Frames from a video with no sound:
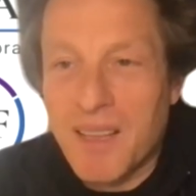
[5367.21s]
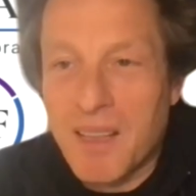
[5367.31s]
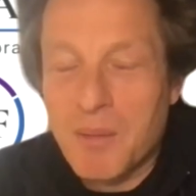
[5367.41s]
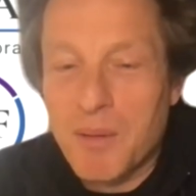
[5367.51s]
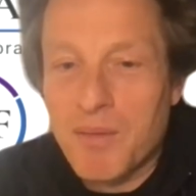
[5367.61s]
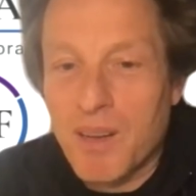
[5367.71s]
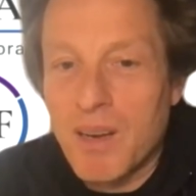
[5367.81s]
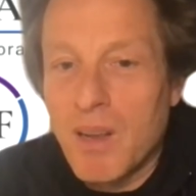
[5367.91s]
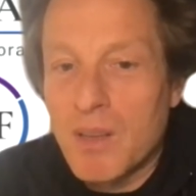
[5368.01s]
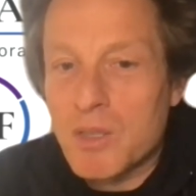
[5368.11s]
It could be fun.
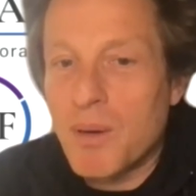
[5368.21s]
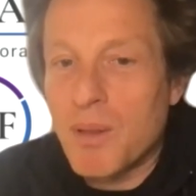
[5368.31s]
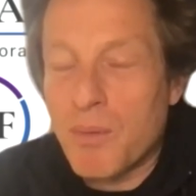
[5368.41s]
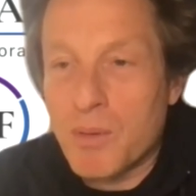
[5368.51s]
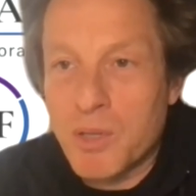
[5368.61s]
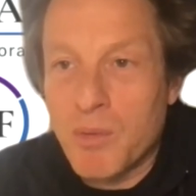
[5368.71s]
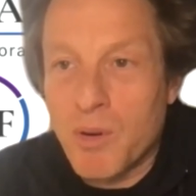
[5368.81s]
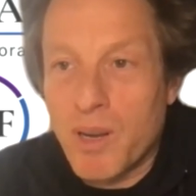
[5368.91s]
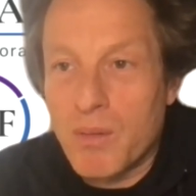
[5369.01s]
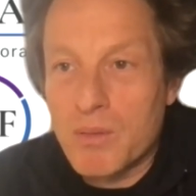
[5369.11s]
So I'm going to throw two more
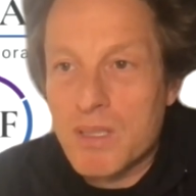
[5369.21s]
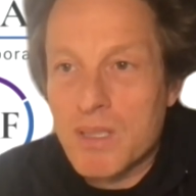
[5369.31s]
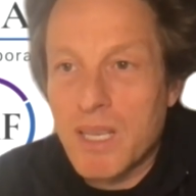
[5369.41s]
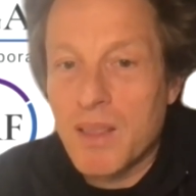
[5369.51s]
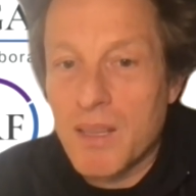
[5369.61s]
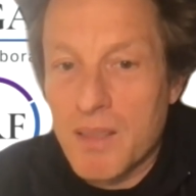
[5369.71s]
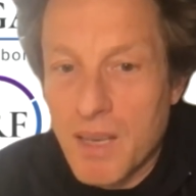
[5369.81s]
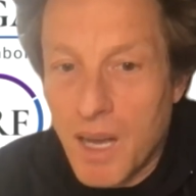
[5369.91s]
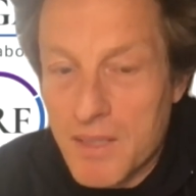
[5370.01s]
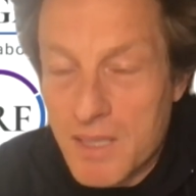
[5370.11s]
at you. Sleep the, the,
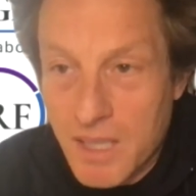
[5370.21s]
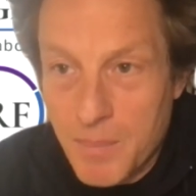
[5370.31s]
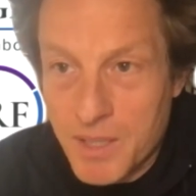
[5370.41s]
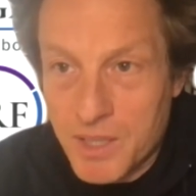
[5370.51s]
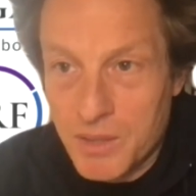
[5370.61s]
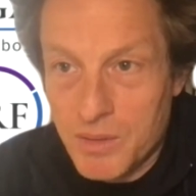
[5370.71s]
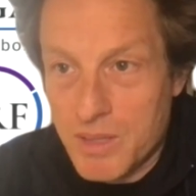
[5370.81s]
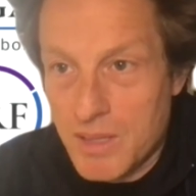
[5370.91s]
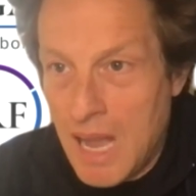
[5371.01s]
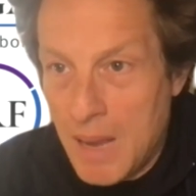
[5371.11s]
on the sleep issues.
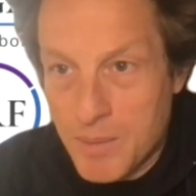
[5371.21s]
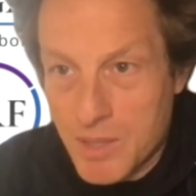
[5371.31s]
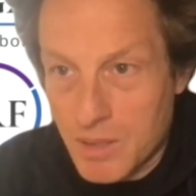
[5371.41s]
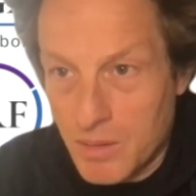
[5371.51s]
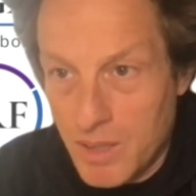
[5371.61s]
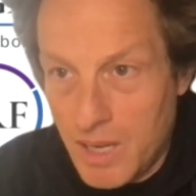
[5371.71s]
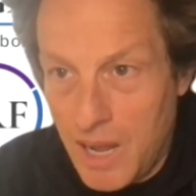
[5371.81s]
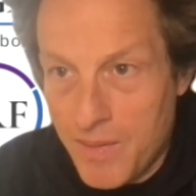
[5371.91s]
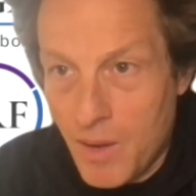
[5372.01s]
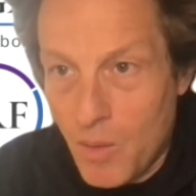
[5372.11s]
Absolutely, I
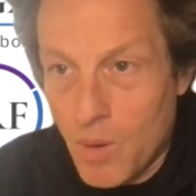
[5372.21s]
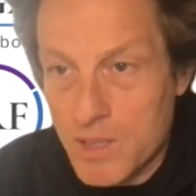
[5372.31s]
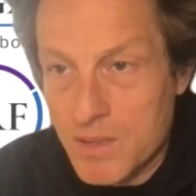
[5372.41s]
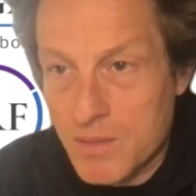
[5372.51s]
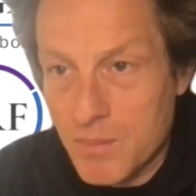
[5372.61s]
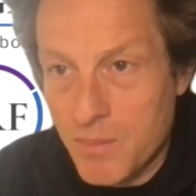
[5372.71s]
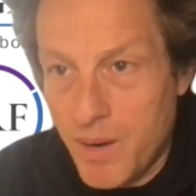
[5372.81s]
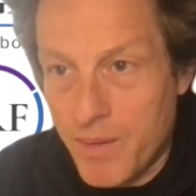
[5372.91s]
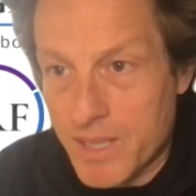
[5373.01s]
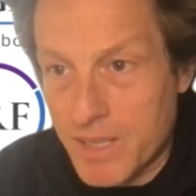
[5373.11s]
think once
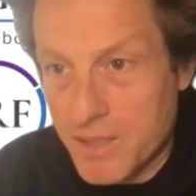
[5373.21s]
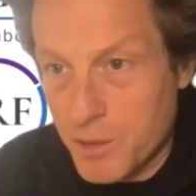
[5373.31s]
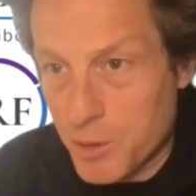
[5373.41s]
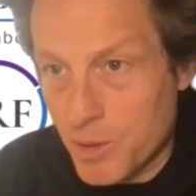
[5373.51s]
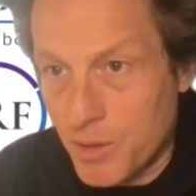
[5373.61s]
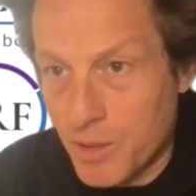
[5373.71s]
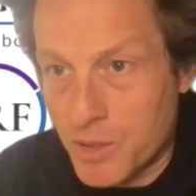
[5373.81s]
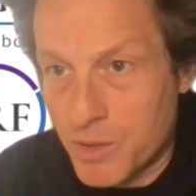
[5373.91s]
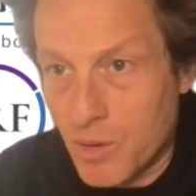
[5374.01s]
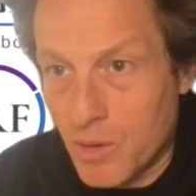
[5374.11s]
parents get seizures under
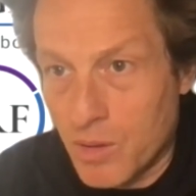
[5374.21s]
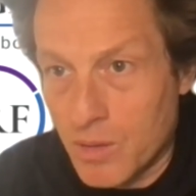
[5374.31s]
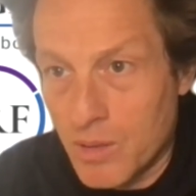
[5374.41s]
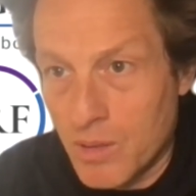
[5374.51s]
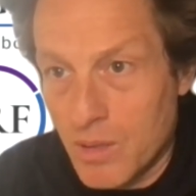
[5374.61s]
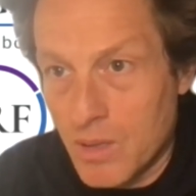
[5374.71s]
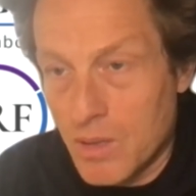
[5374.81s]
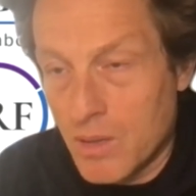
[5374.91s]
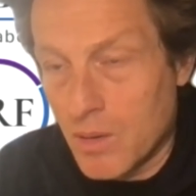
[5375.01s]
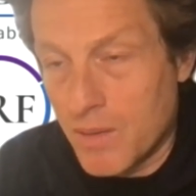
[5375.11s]
control,
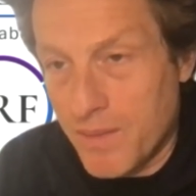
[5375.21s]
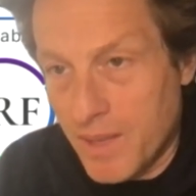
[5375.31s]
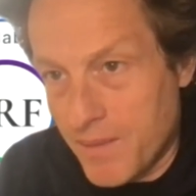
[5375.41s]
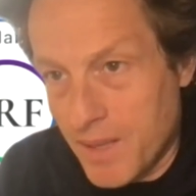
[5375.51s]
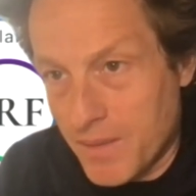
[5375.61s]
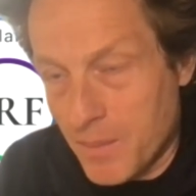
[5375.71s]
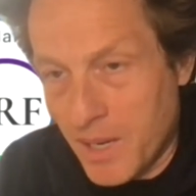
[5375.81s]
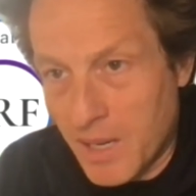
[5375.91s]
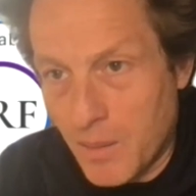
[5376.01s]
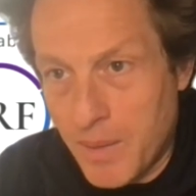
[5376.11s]
or if, if, if, depending
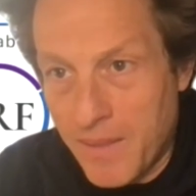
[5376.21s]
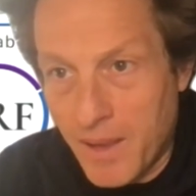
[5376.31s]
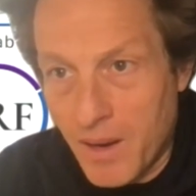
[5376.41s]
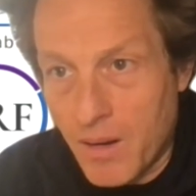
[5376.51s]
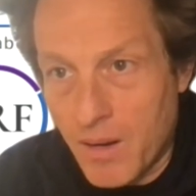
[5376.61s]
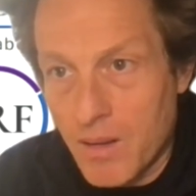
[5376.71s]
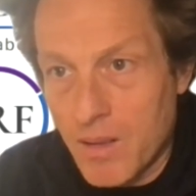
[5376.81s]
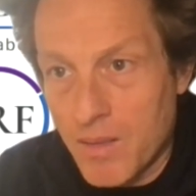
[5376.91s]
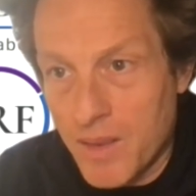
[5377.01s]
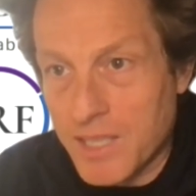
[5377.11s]
on how bad they are,
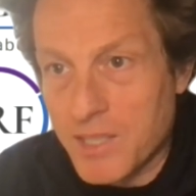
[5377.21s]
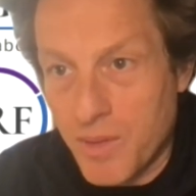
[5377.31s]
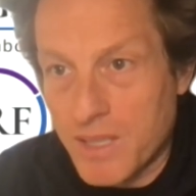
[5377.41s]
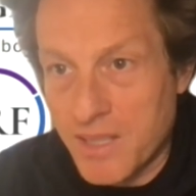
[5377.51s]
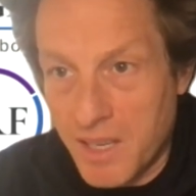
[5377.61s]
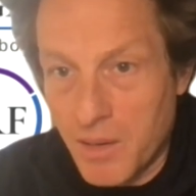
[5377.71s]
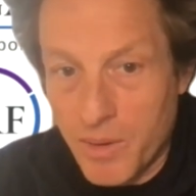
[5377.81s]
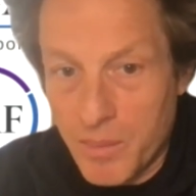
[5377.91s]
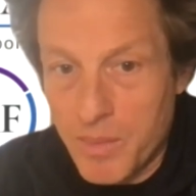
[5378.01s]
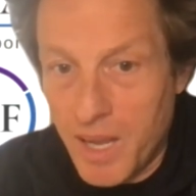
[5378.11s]
the next two things they deal with
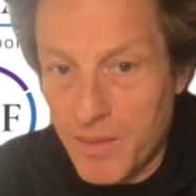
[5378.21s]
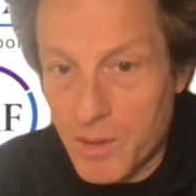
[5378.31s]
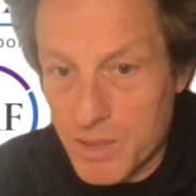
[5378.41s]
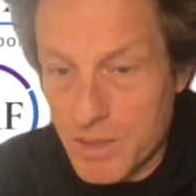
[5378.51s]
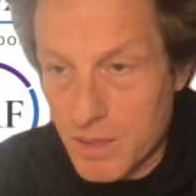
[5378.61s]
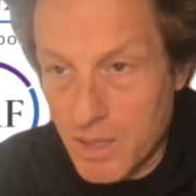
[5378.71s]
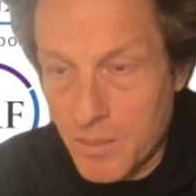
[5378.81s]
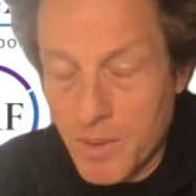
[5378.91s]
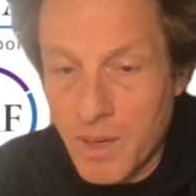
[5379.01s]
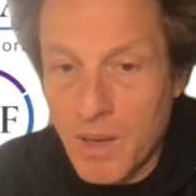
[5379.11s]
are behaviors and sleep.